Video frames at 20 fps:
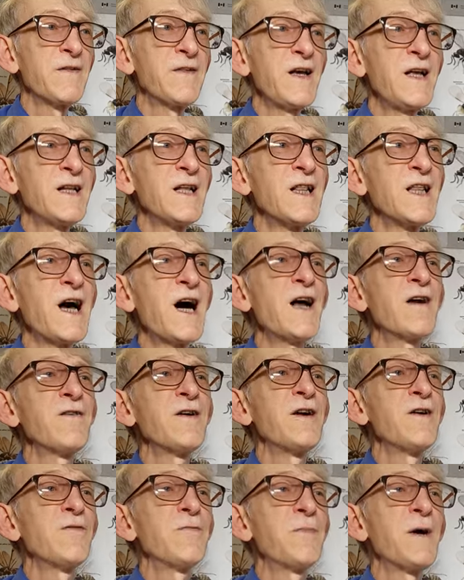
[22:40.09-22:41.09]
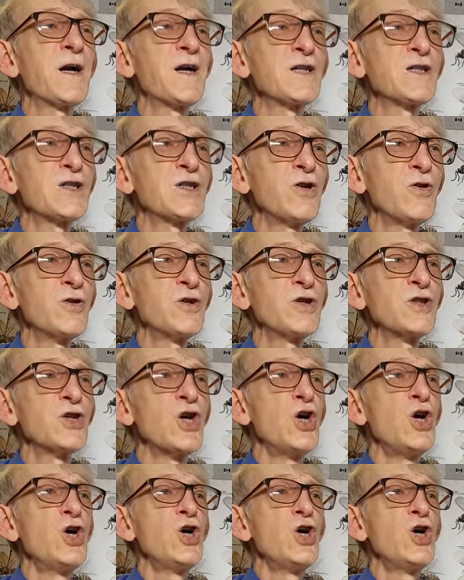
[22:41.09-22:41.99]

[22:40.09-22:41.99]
then larva of parasitoid is